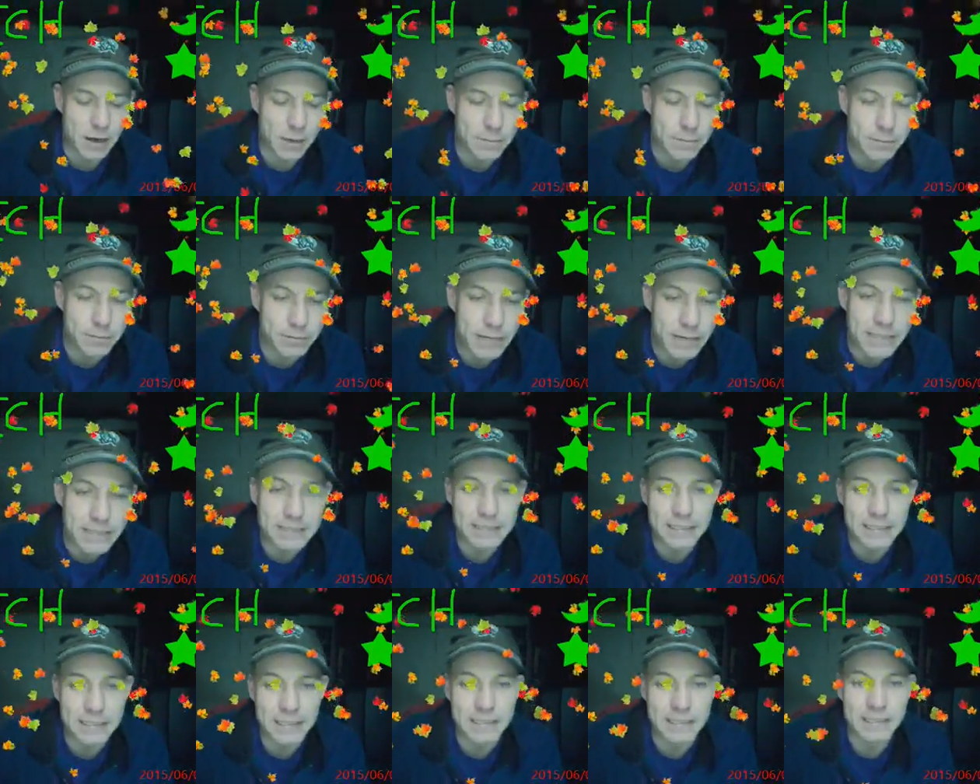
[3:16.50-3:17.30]

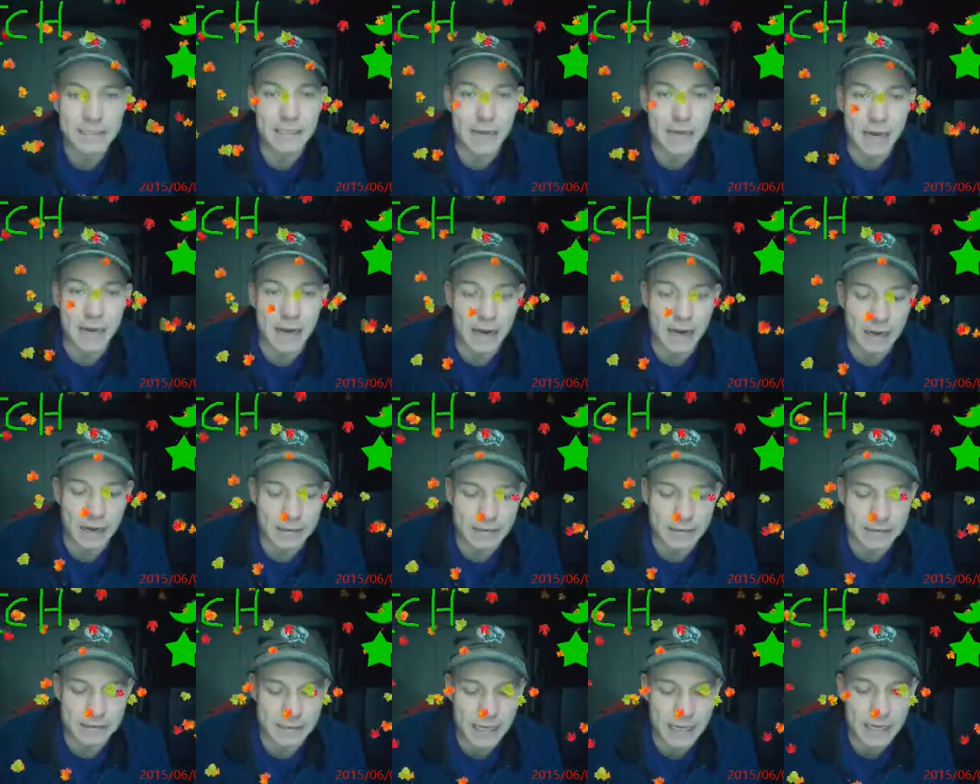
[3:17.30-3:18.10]
president,
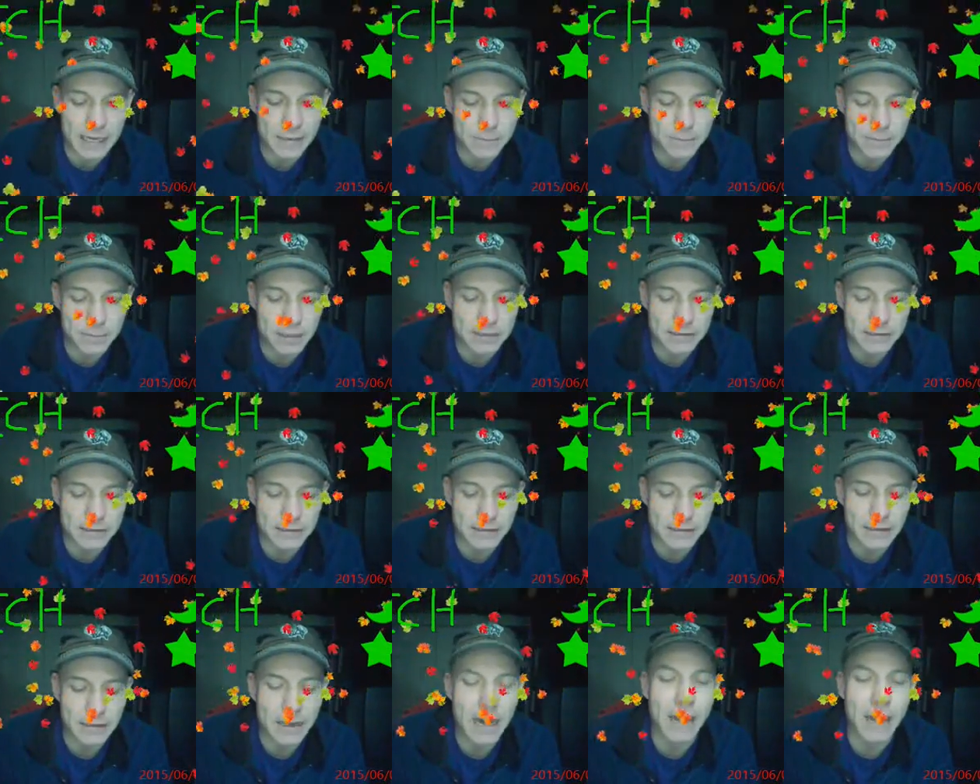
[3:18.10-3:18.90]
the second
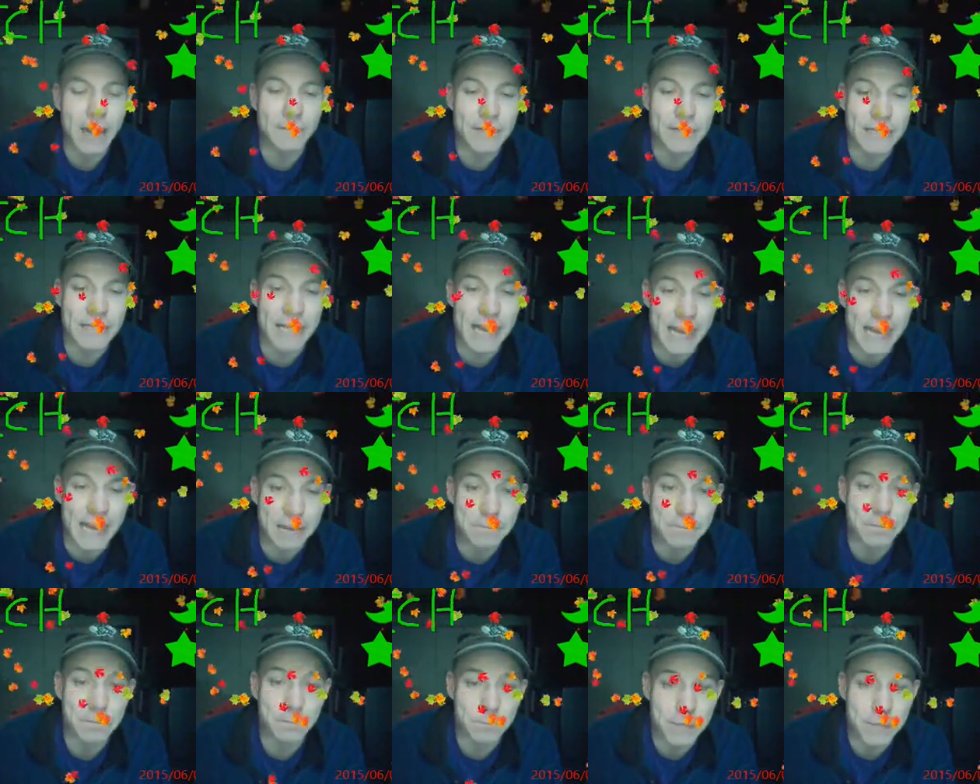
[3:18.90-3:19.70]
president of the
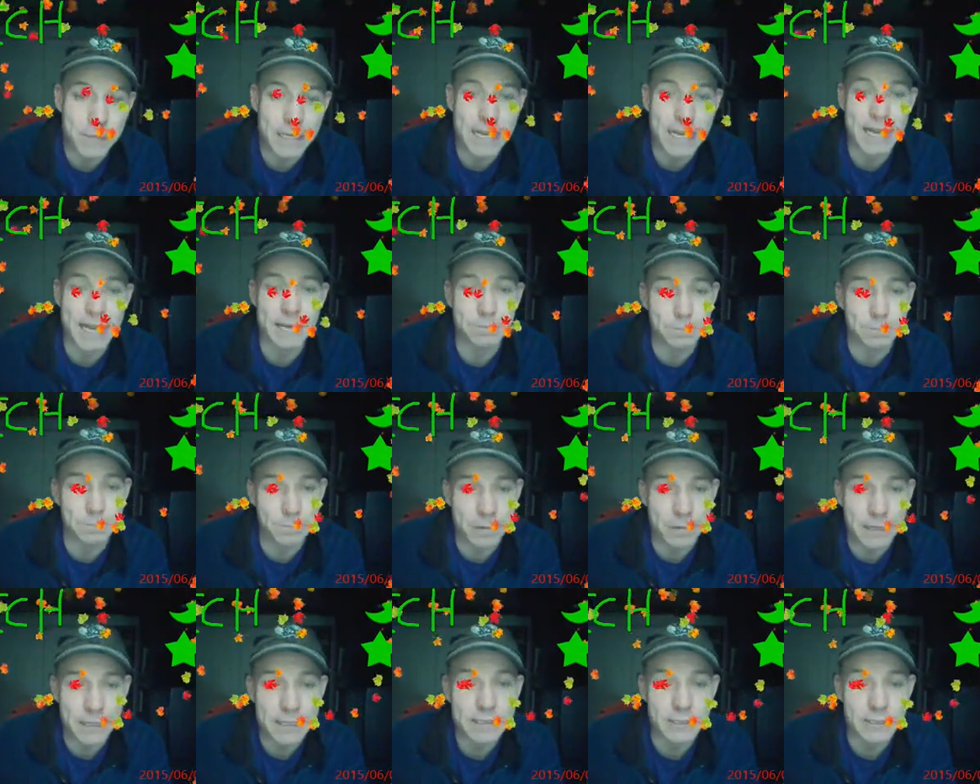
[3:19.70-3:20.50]
NBA
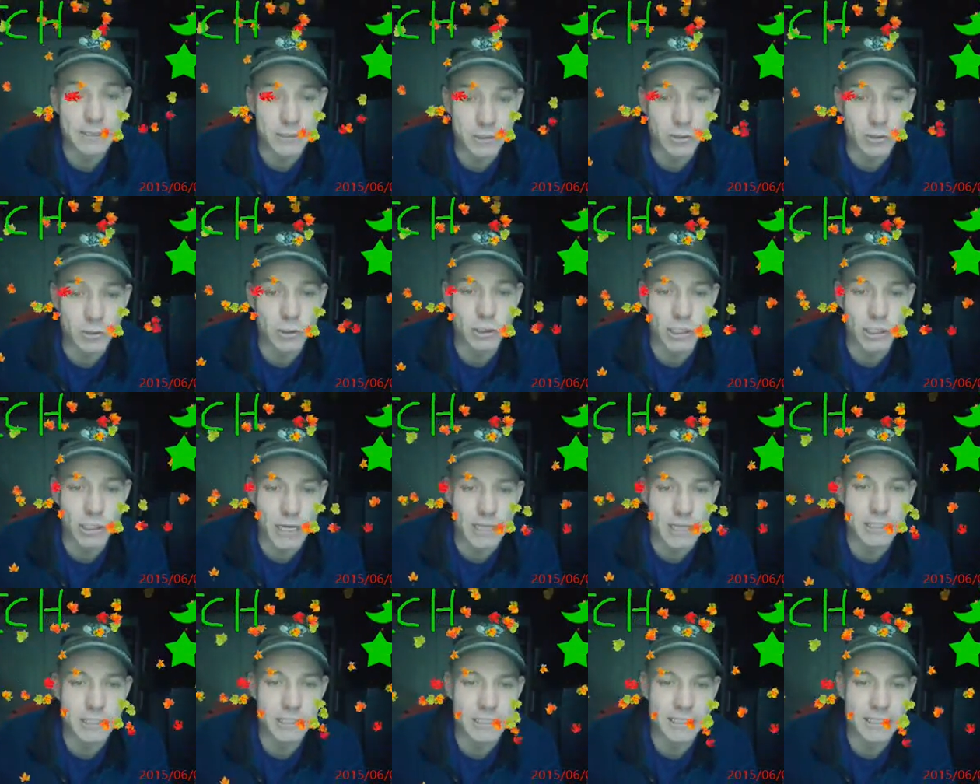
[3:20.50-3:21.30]
Players
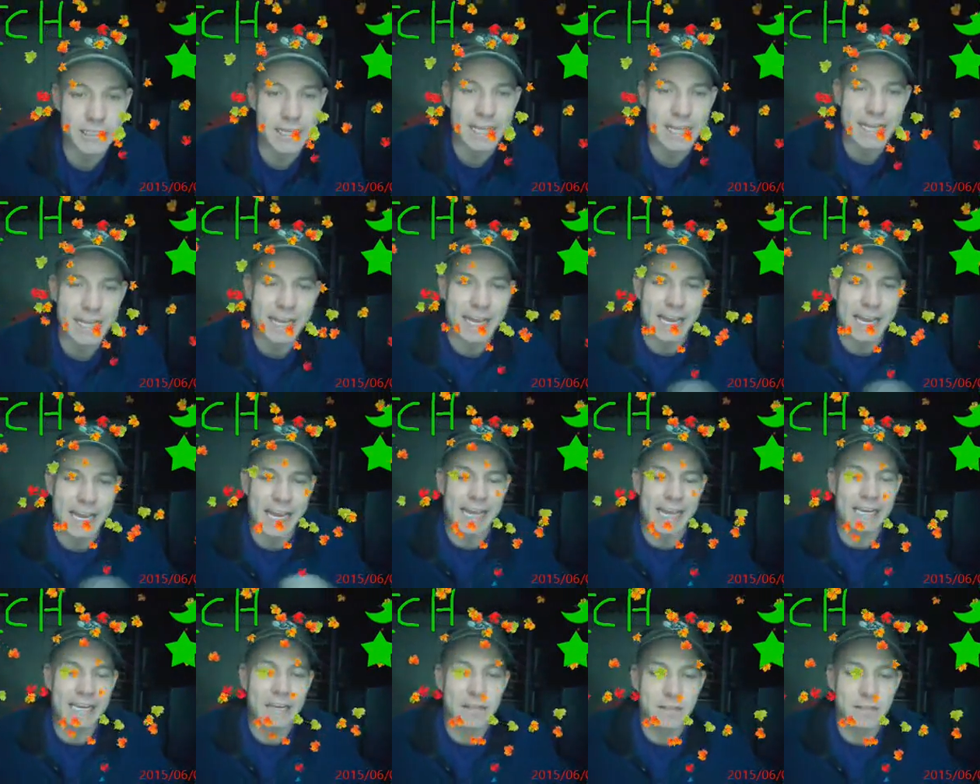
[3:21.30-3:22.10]
Association,
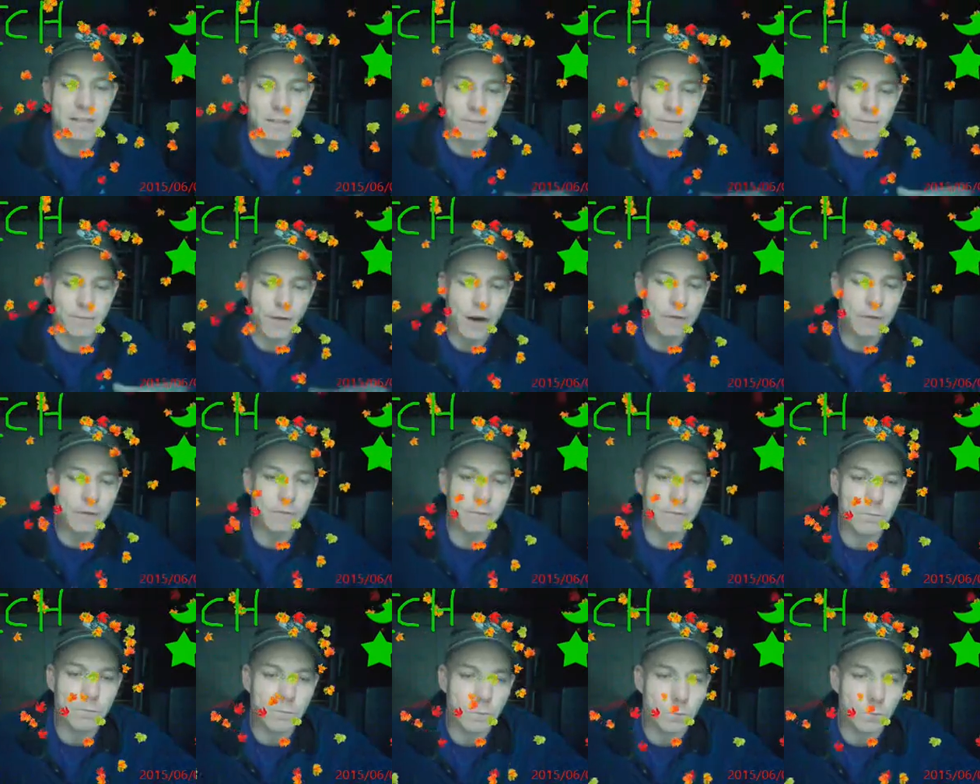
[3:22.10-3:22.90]
and he fought
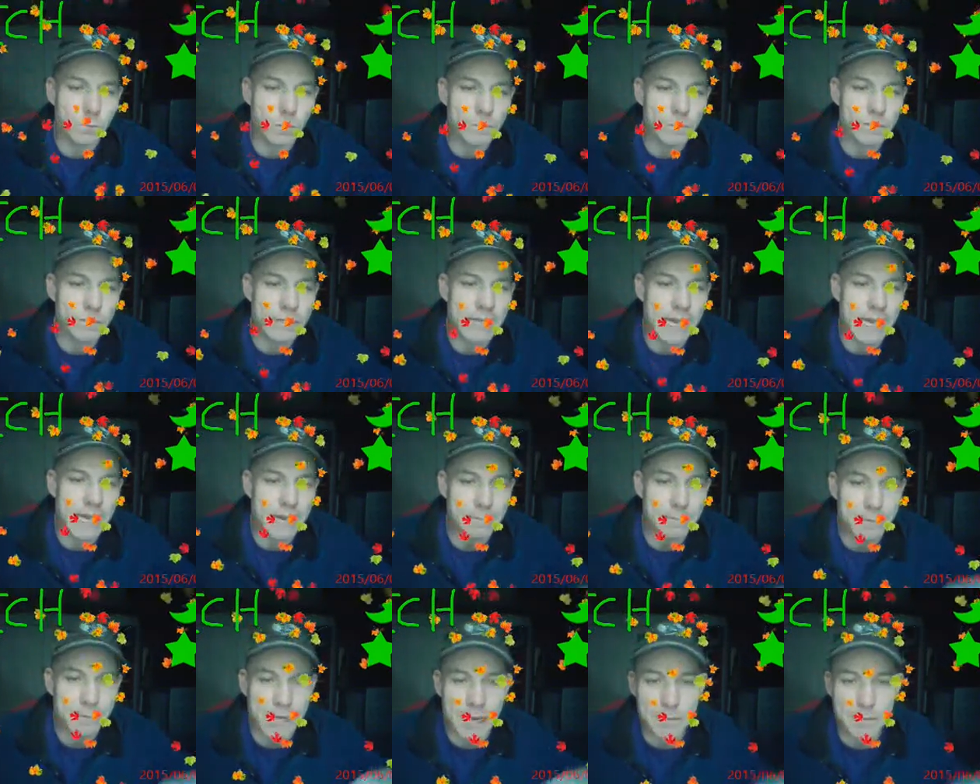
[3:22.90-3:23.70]
with the
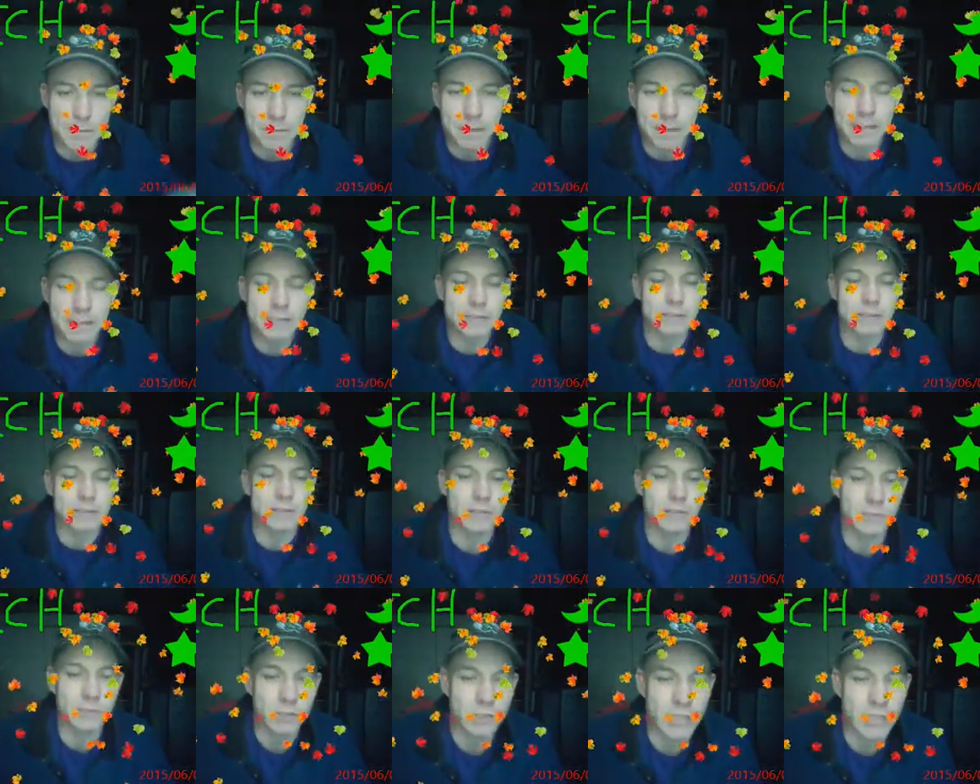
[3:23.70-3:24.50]
NBA Players
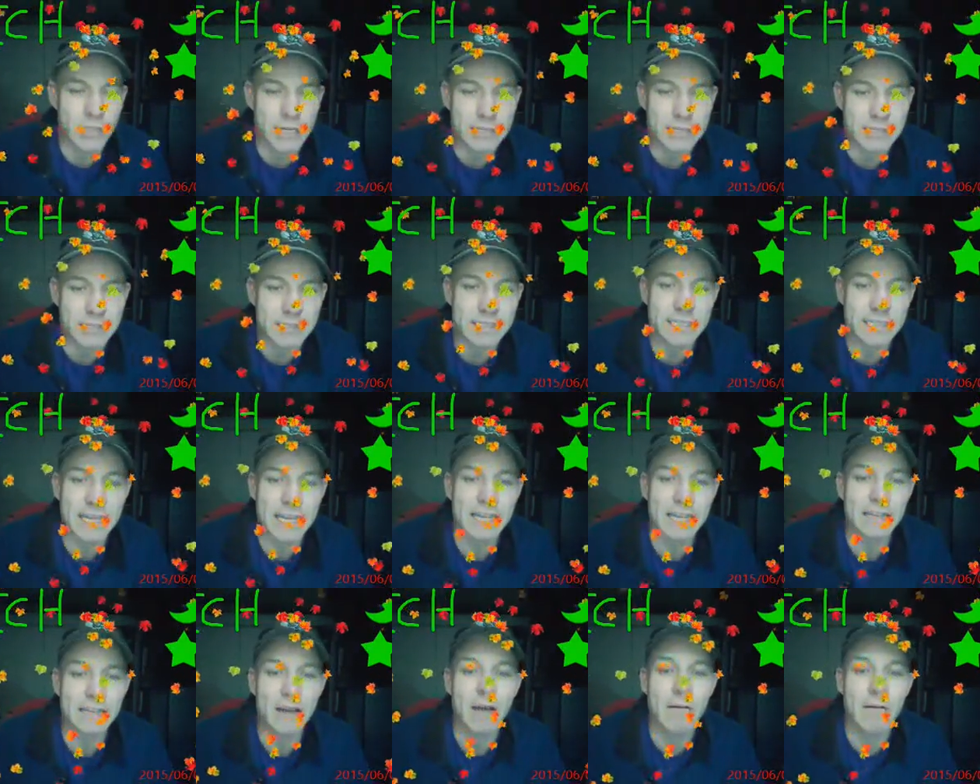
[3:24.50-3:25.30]
Association to
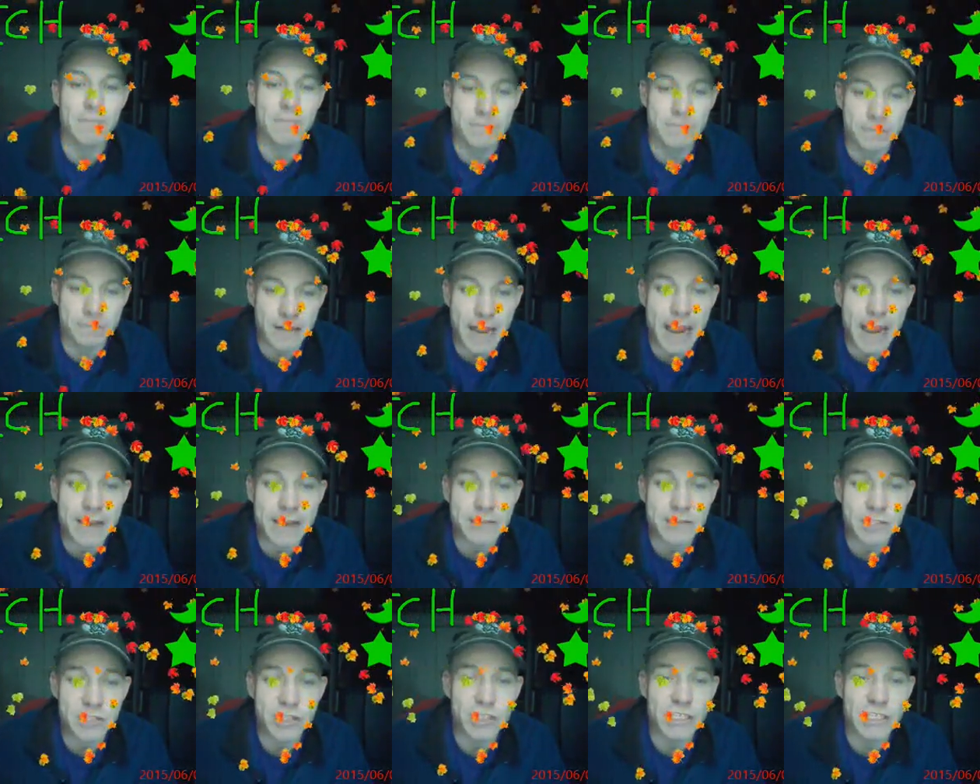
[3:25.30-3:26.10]
get free
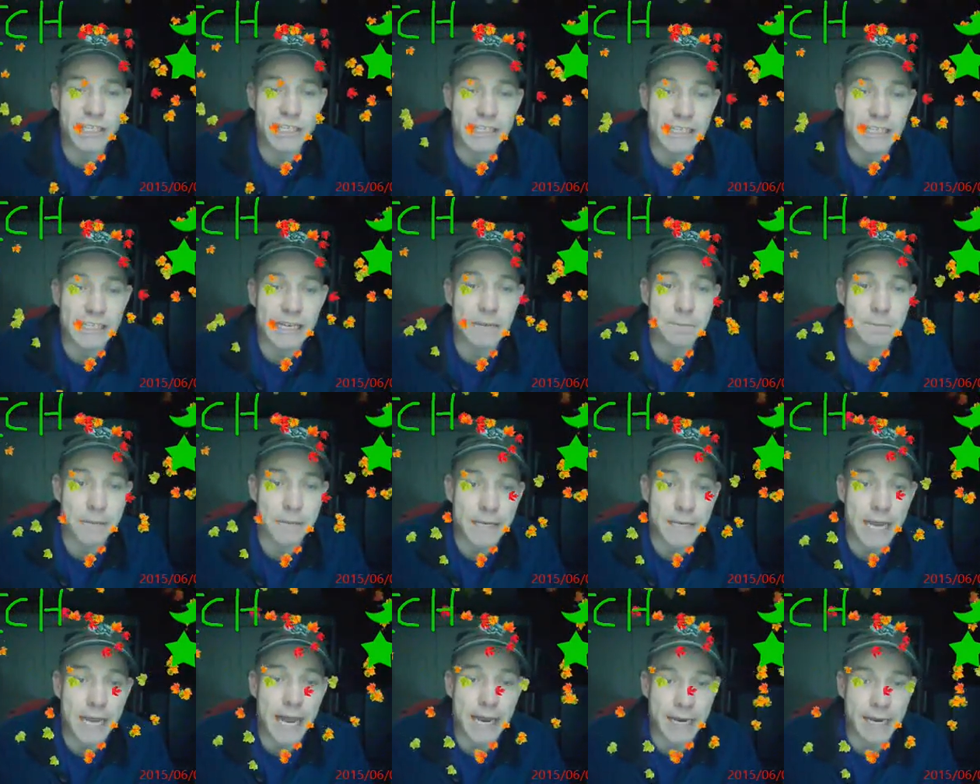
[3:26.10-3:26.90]
agency in the
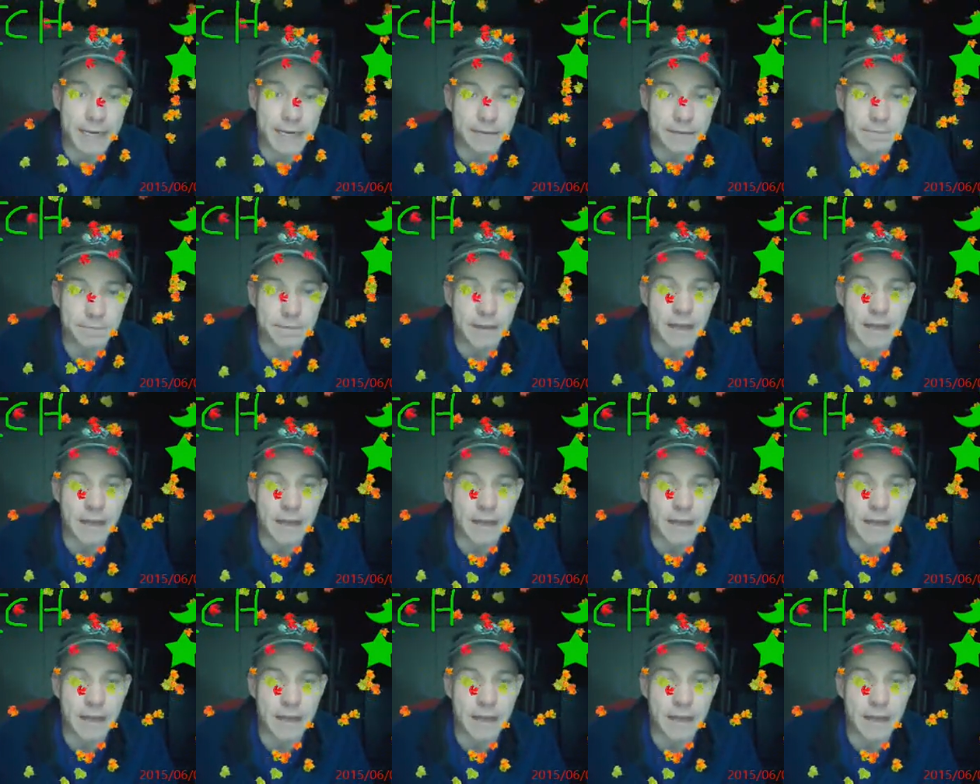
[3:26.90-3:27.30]
NBA.